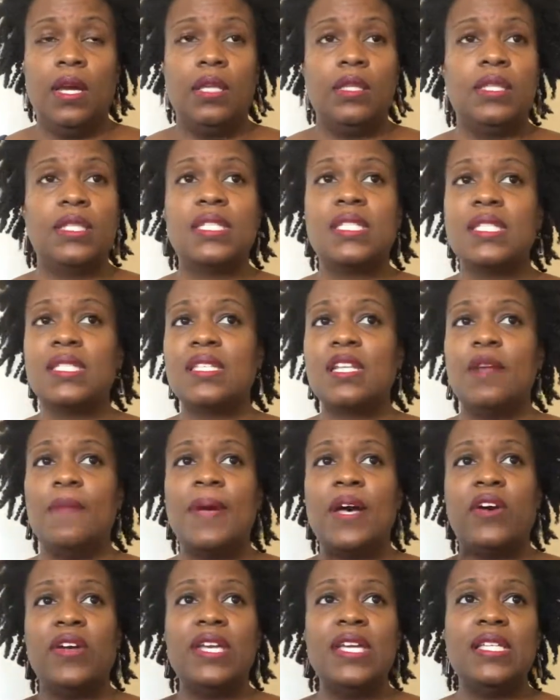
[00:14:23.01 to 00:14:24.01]
This isn't
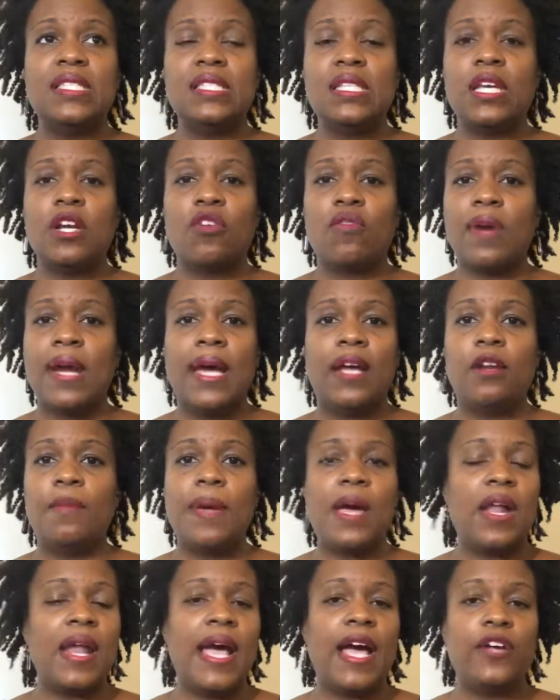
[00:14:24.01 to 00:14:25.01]
about hinting around
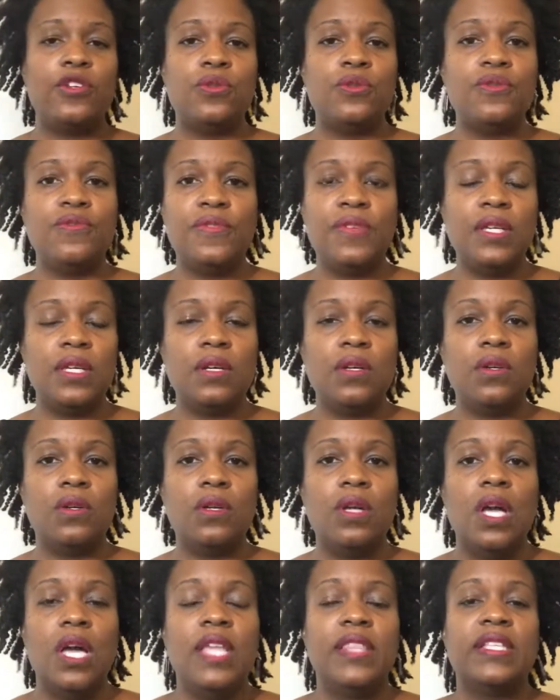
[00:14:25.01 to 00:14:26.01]
about how you feel.
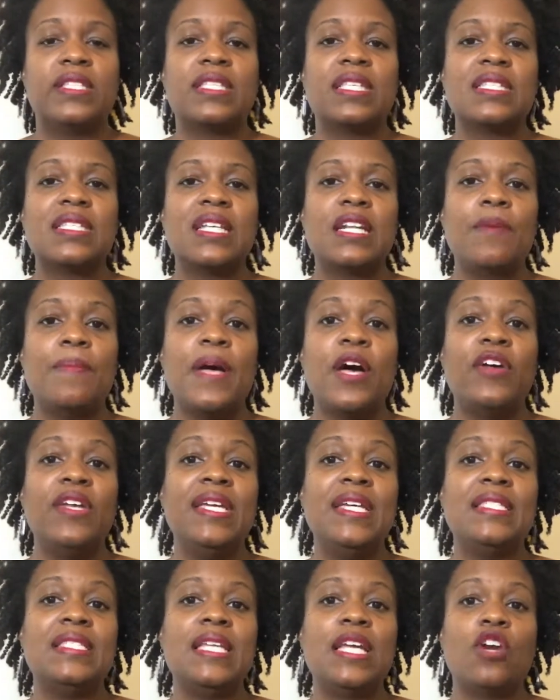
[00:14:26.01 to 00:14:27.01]
This isn't about
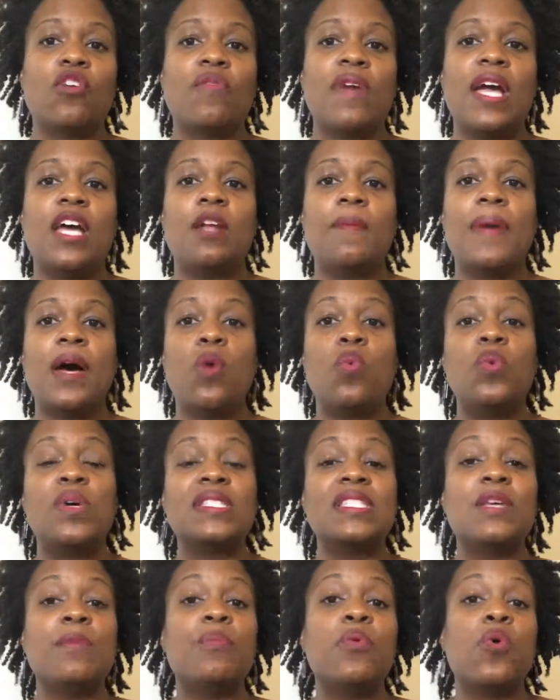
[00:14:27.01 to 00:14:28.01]
hinting around about
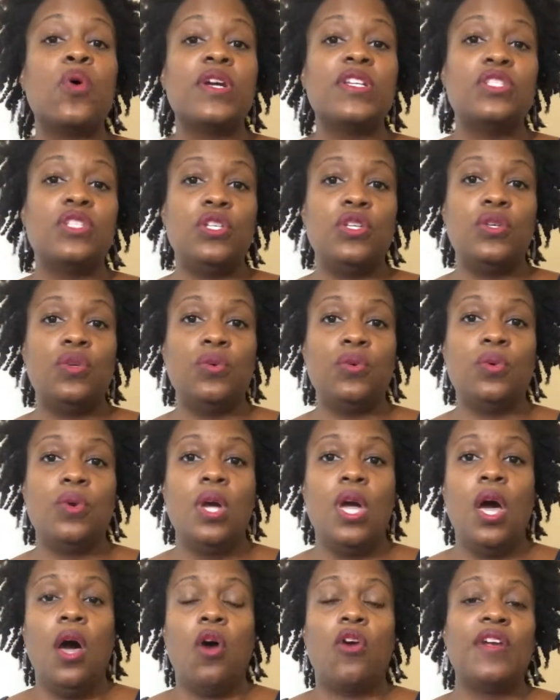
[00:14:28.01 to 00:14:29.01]
what's important to you
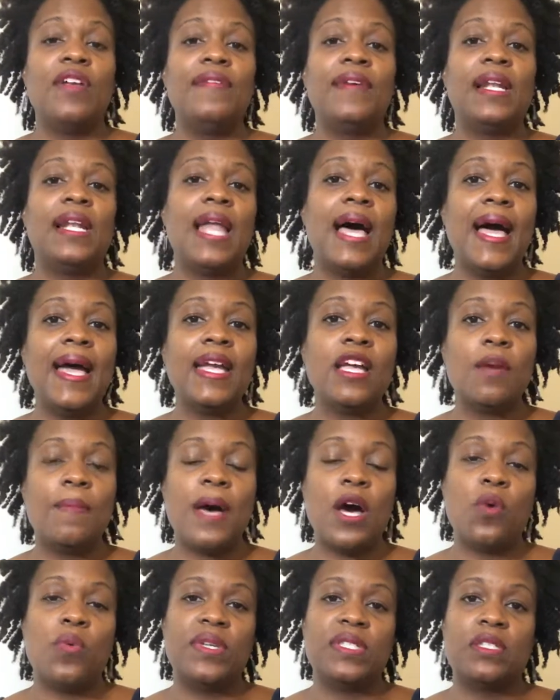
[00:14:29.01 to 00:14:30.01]
or even lying
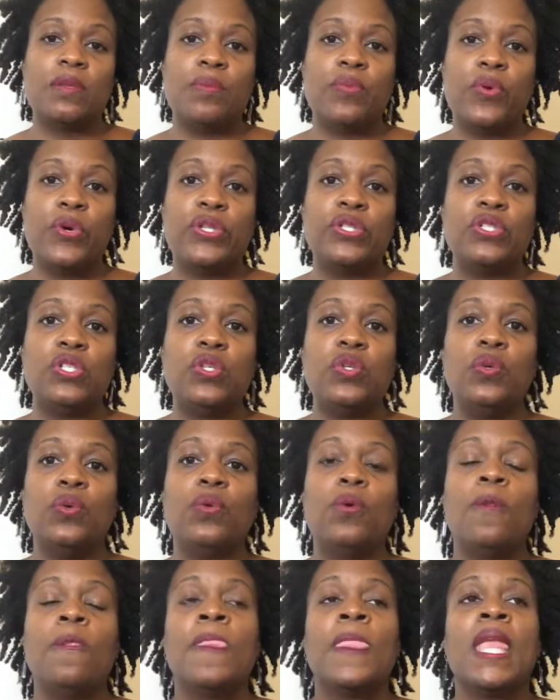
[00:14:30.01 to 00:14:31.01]
about what's important to you.
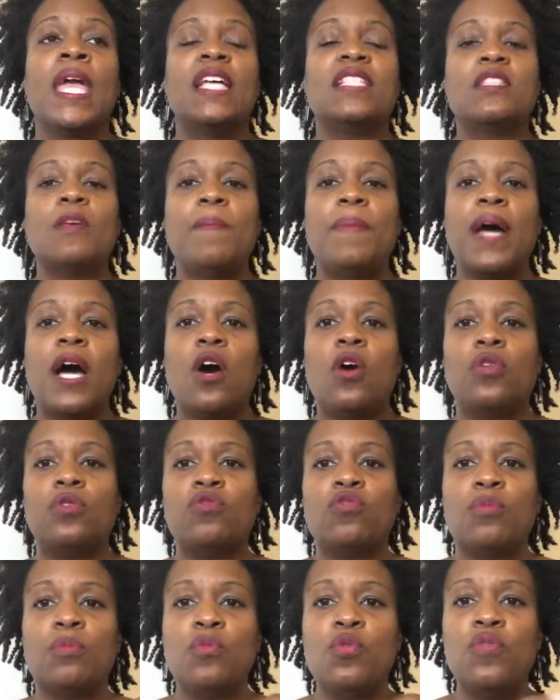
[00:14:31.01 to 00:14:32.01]
It's about
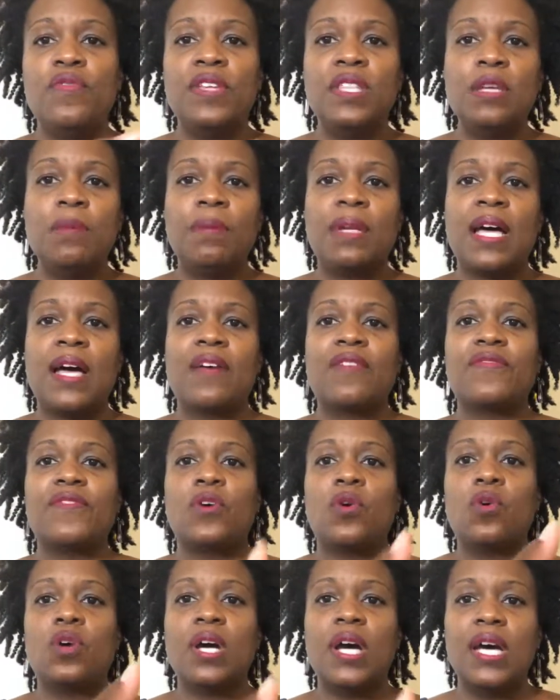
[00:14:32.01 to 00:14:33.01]
removing the
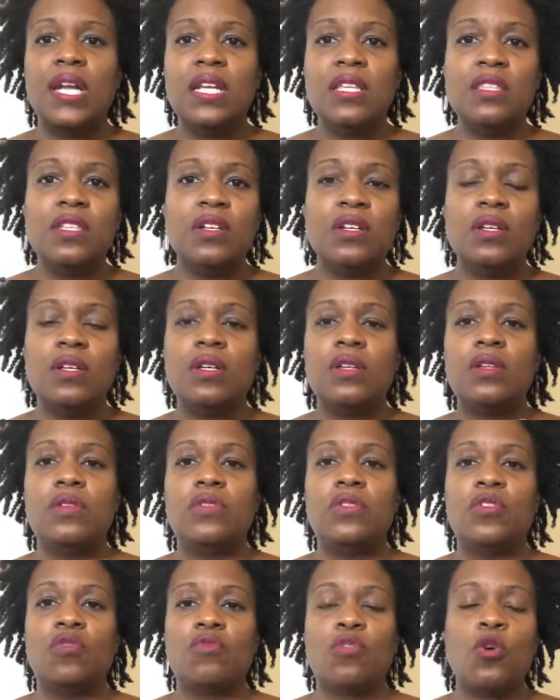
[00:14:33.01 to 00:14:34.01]
blindfold, cutting the
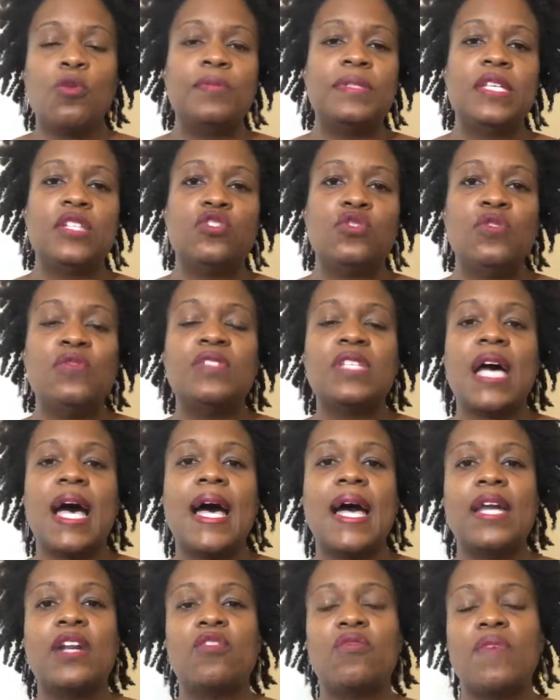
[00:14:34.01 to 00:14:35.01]
ropes that you've
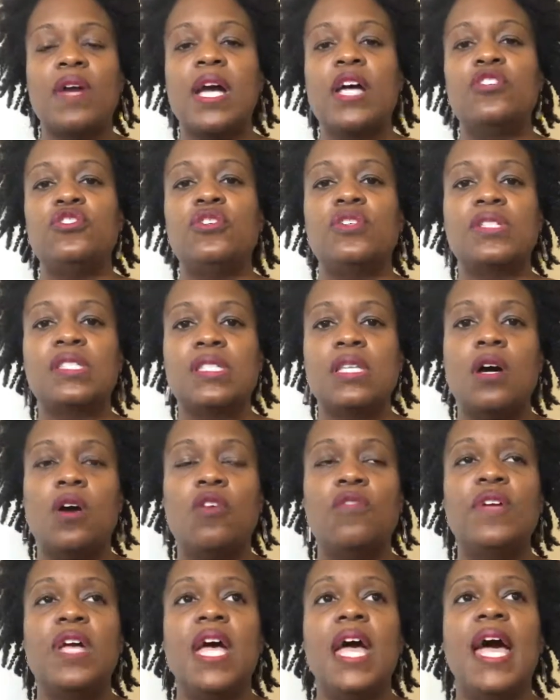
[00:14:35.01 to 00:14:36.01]
tied around
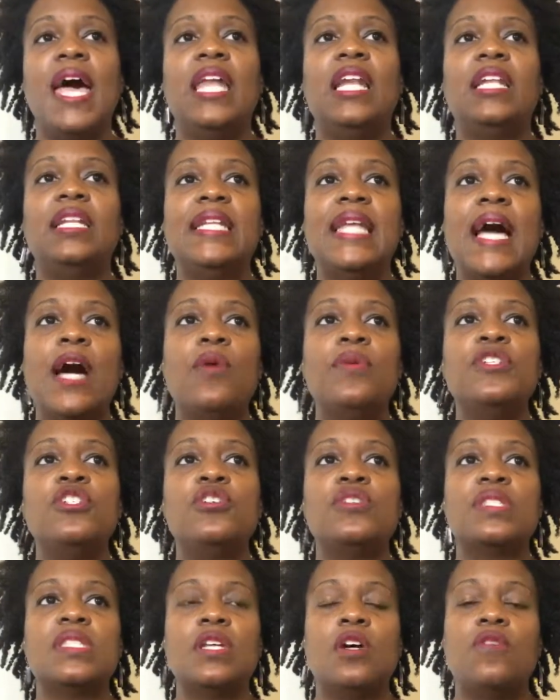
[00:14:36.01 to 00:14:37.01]
yourself, and allowing
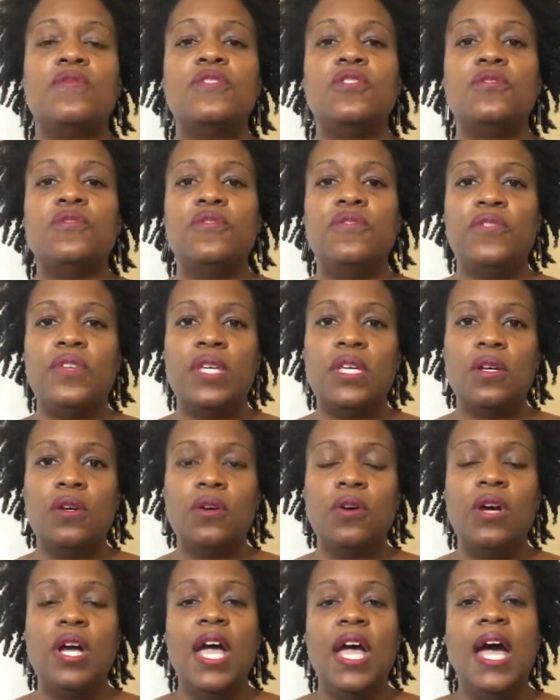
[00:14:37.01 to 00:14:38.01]
yourself to
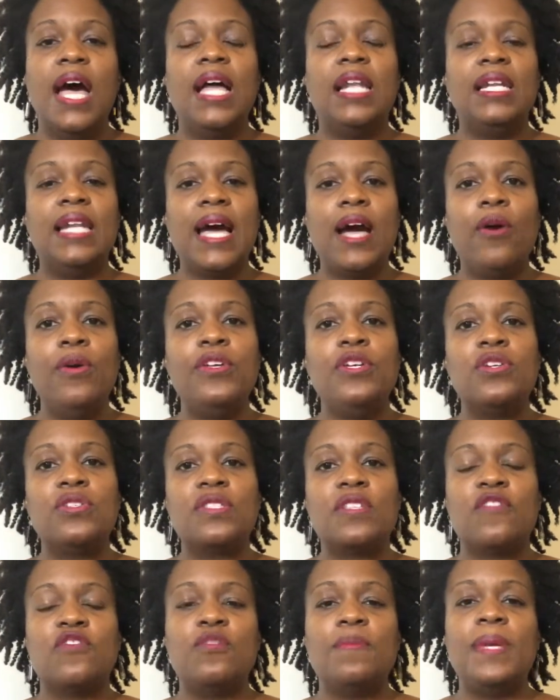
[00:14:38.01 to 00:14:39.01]
feel, allowing
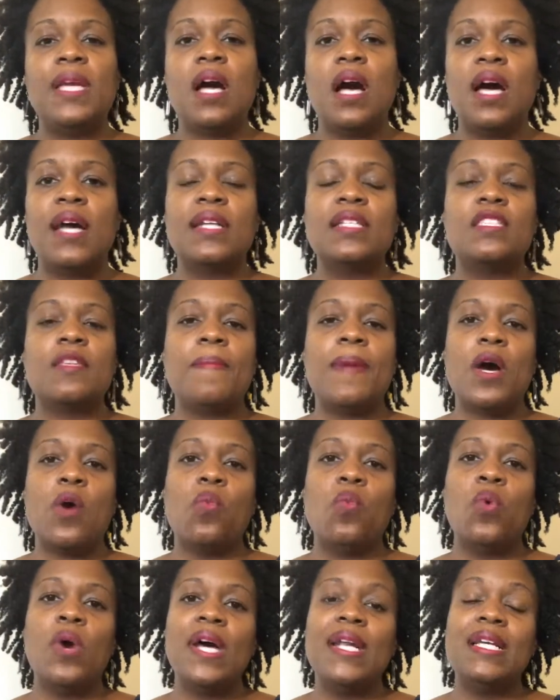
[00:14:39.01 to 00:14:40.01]
yourself to be honest about
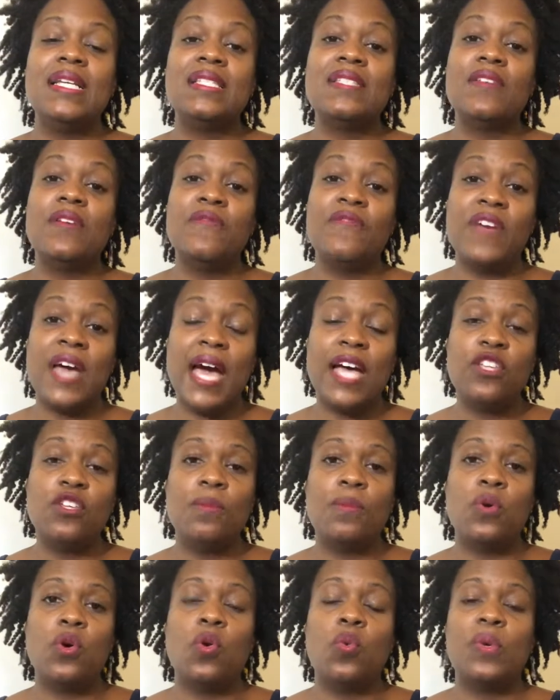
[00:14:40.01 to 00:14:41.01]
what is
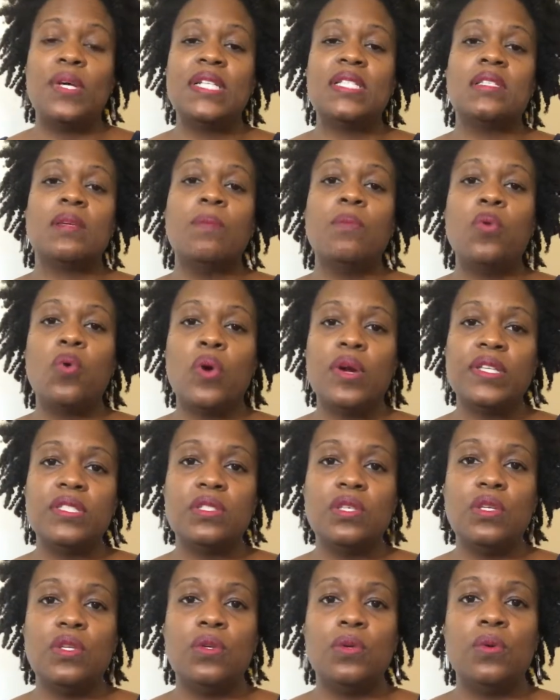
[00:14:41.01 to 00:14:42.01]
valuable and what is important
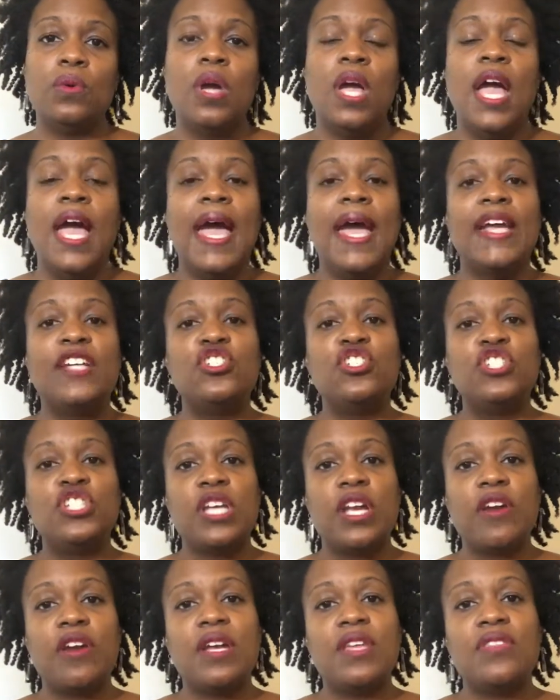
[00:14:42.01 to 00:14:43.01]
to you, and
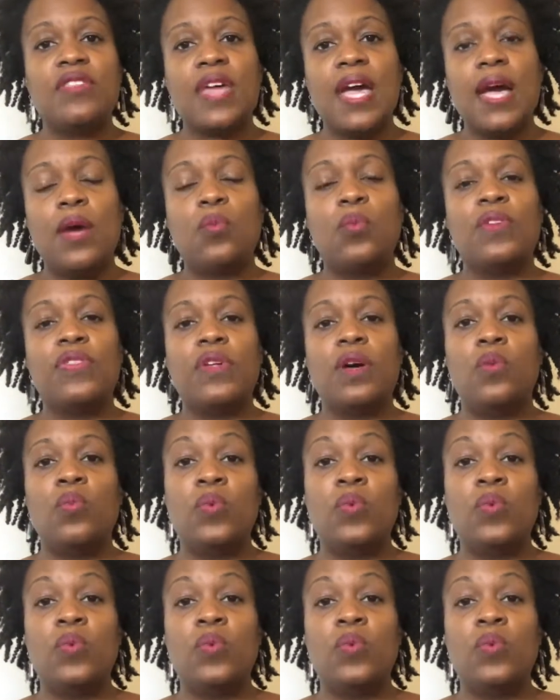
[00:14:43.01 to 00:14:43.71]
sharing that with